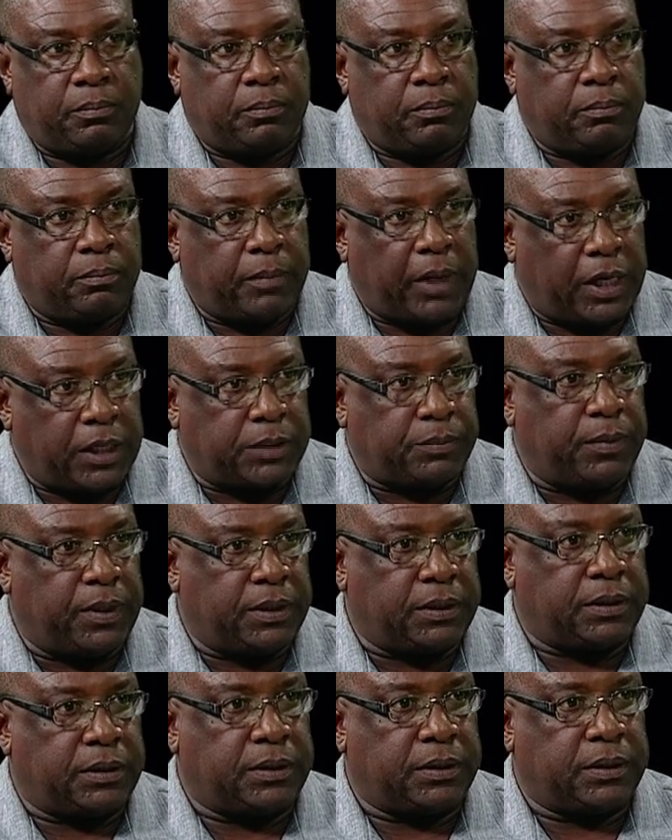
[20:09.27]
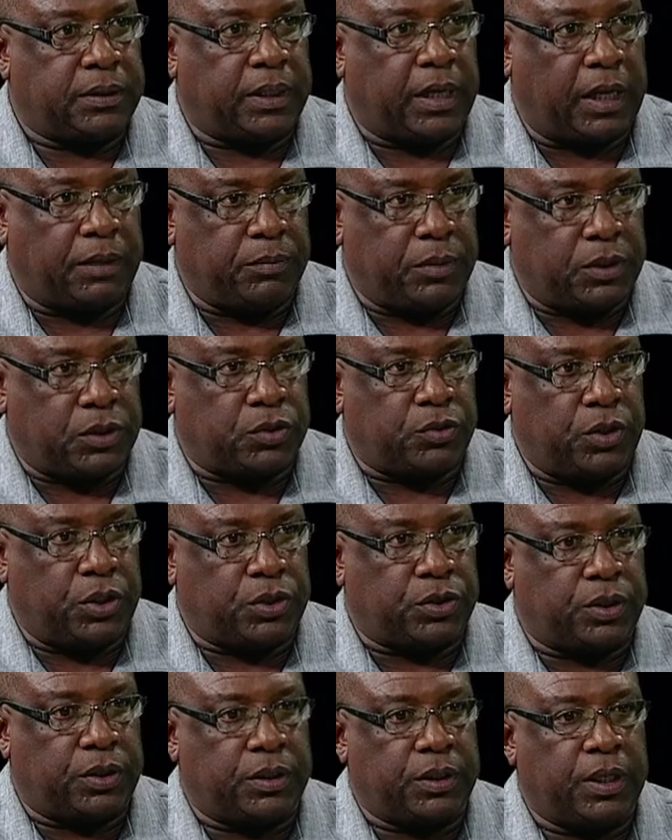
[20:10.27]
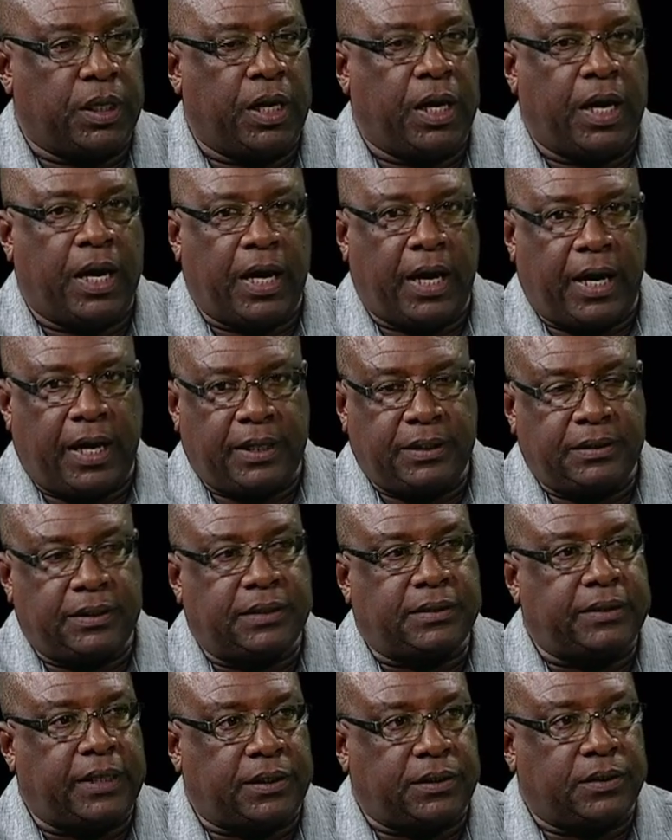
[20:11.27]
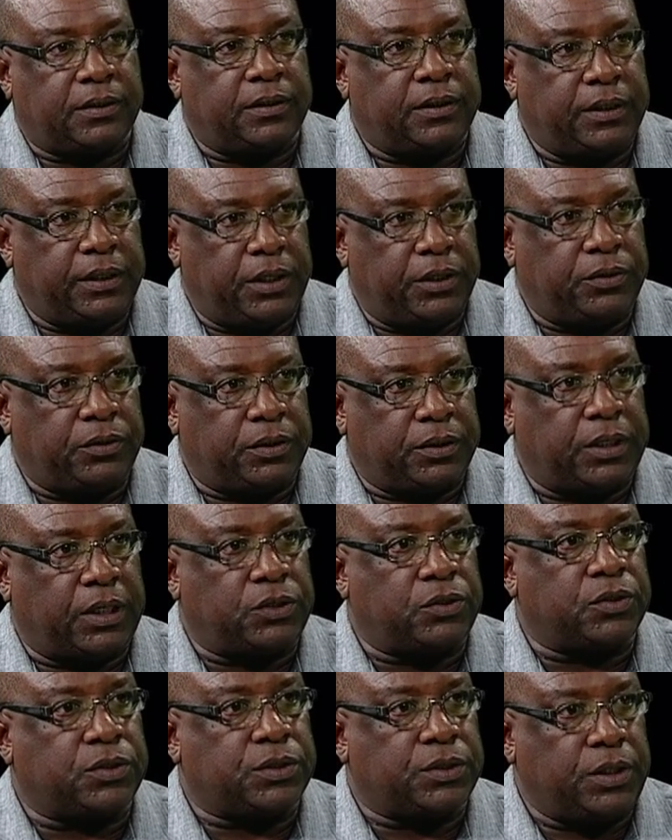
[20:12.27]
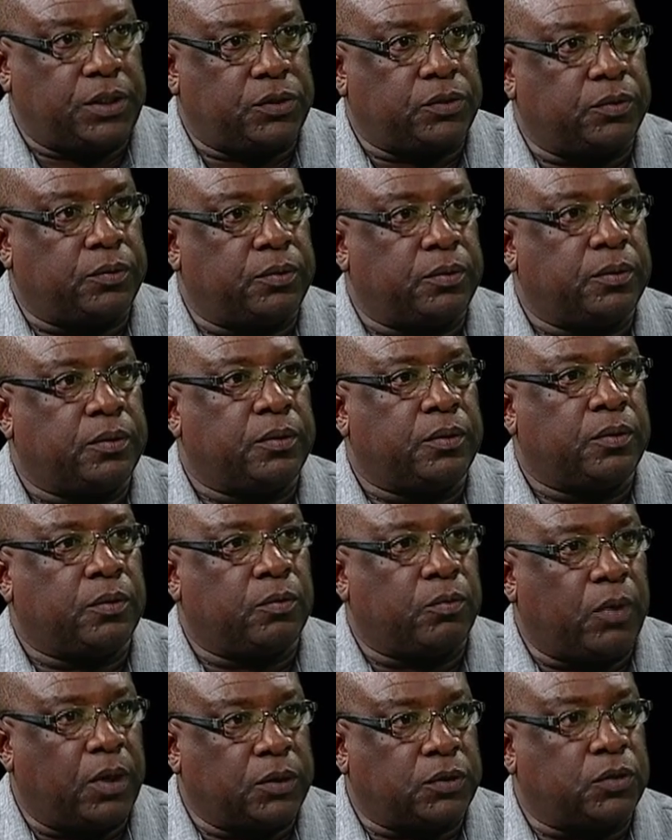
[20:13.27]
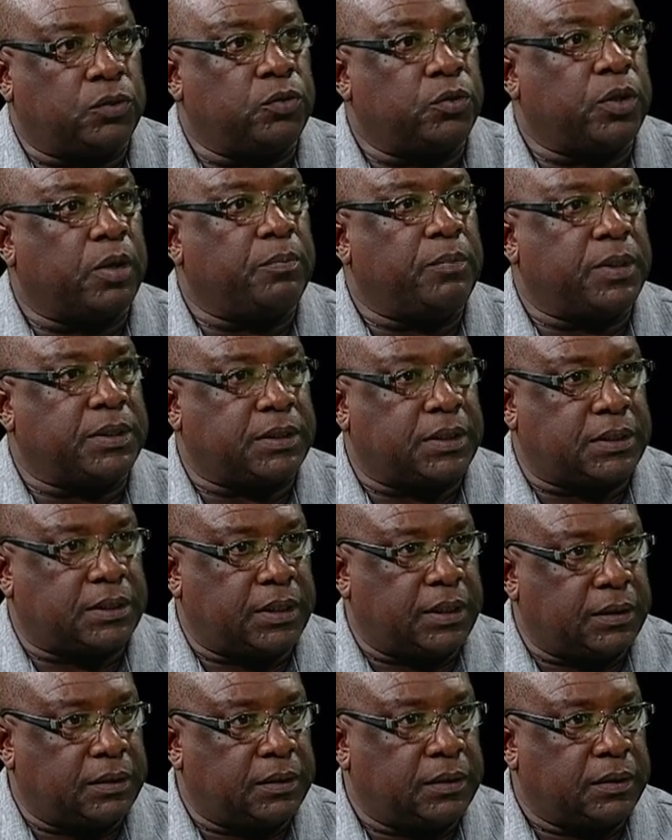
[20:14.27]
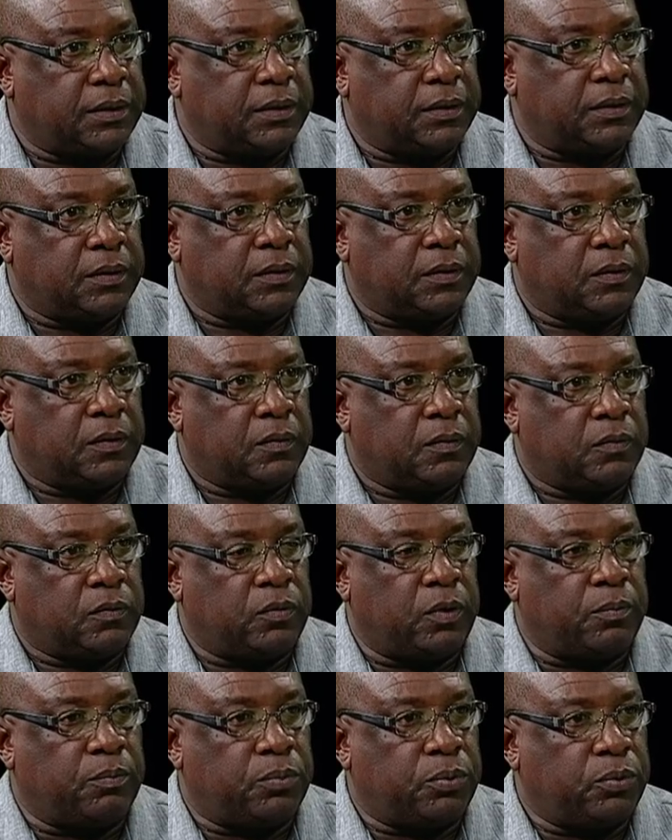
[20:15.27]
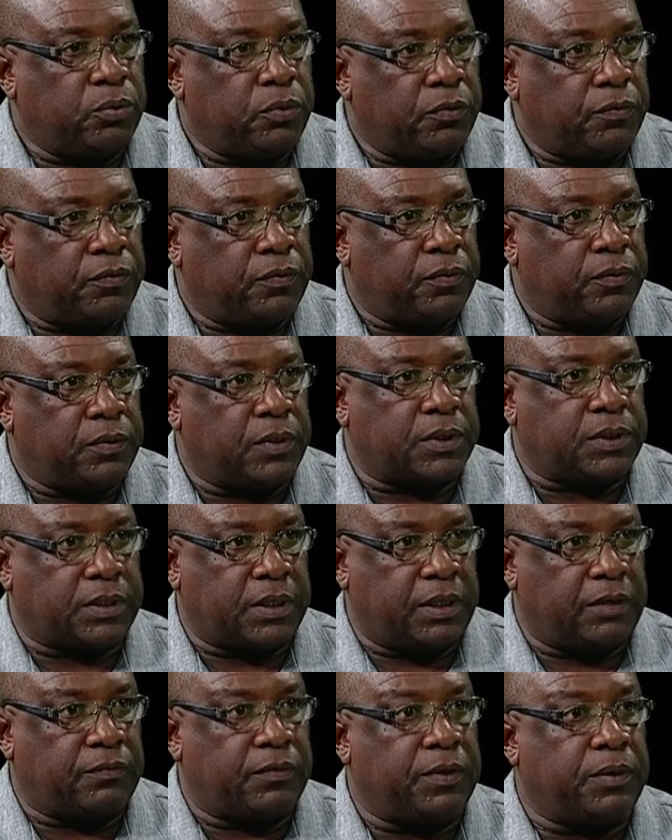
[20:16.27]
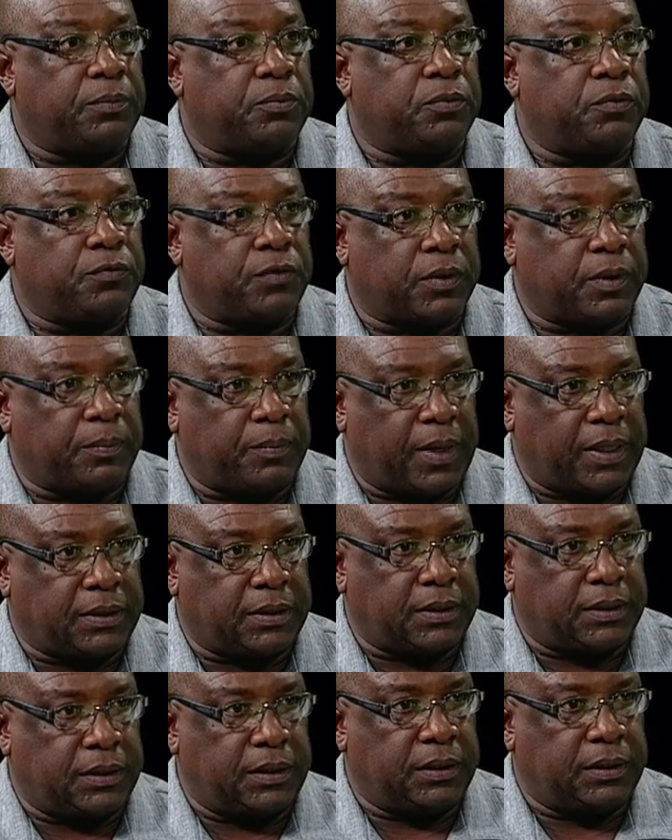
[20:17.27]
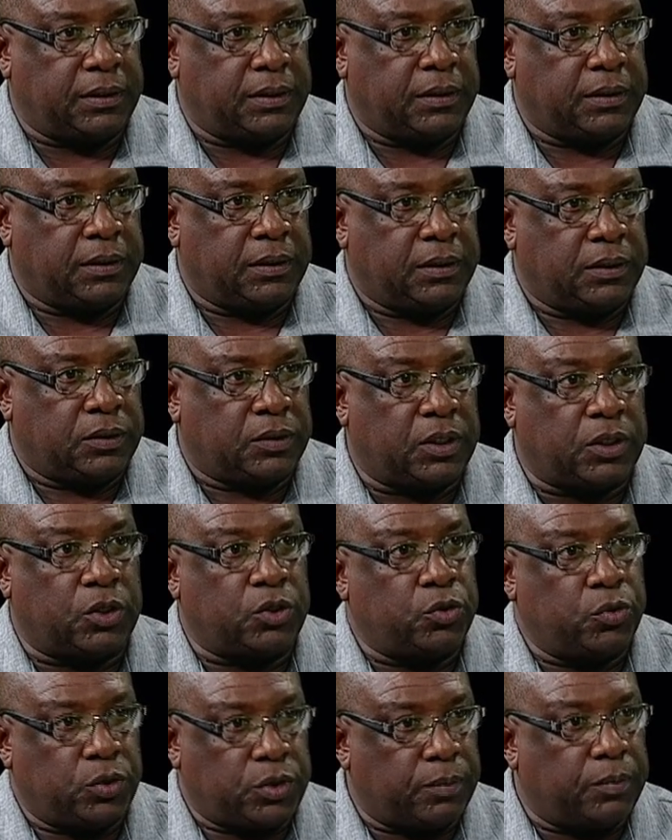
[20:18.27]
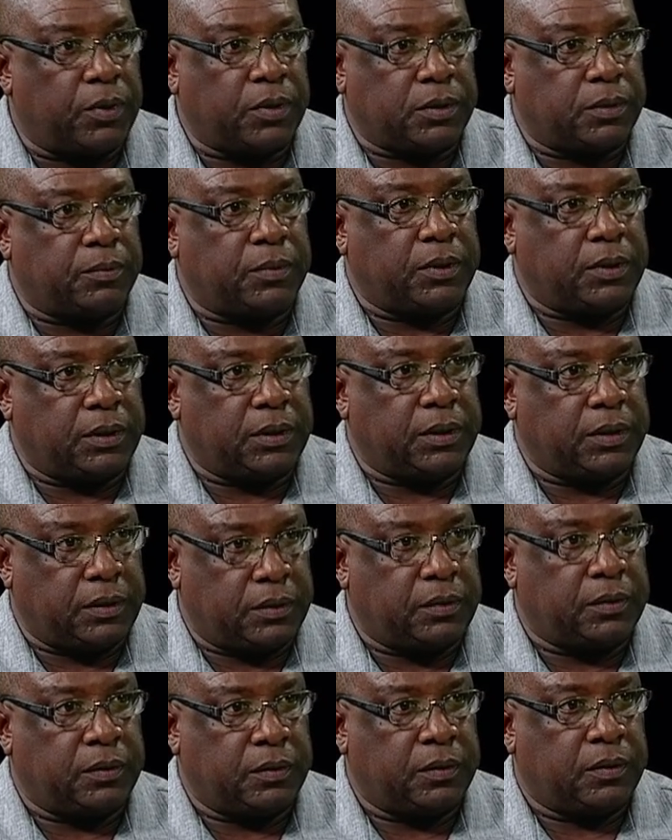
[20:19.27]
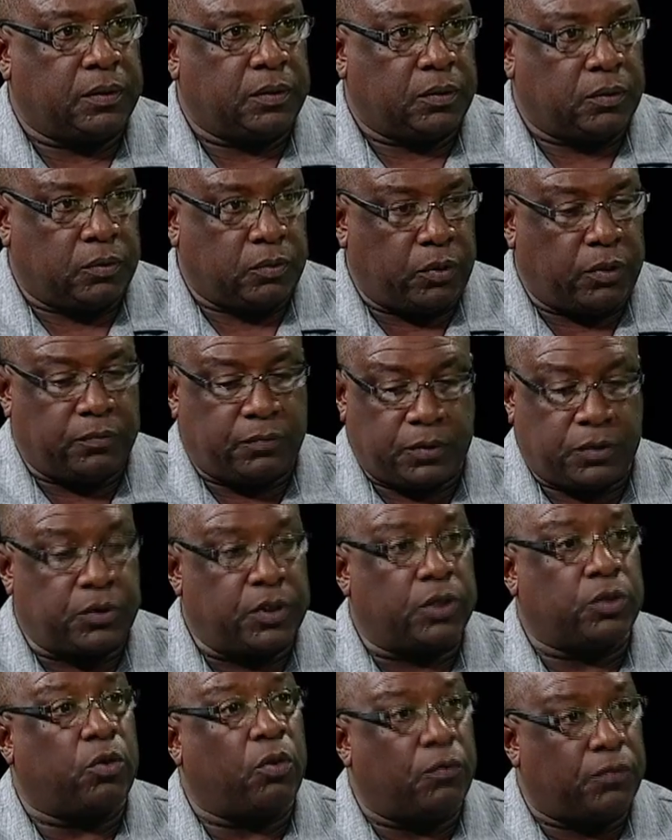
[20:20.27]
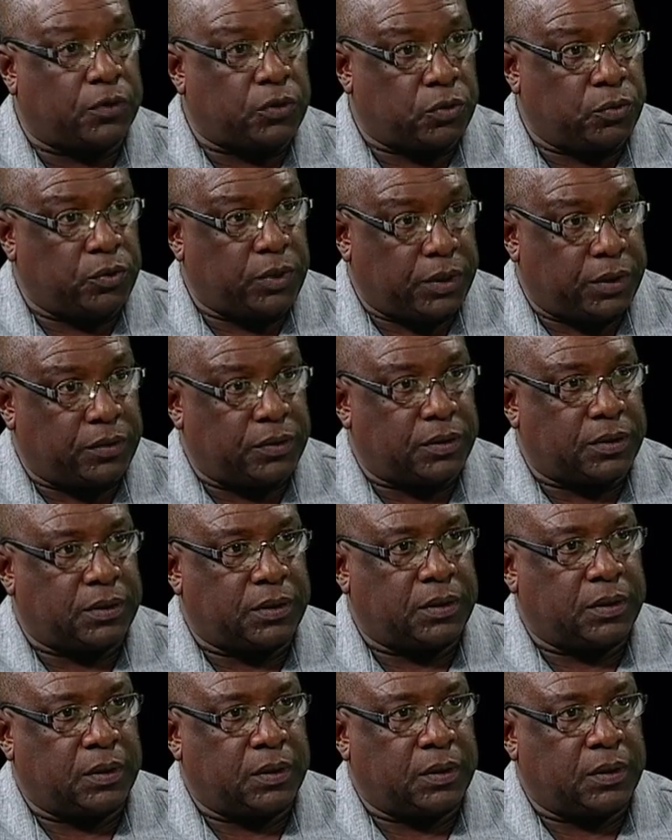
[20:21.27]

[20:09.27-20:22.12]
management, administration, and the technical area that you seek to want to do your business in, to improve yourself and improve your capacity. So there's a huge amount of money there going for training over 2 years.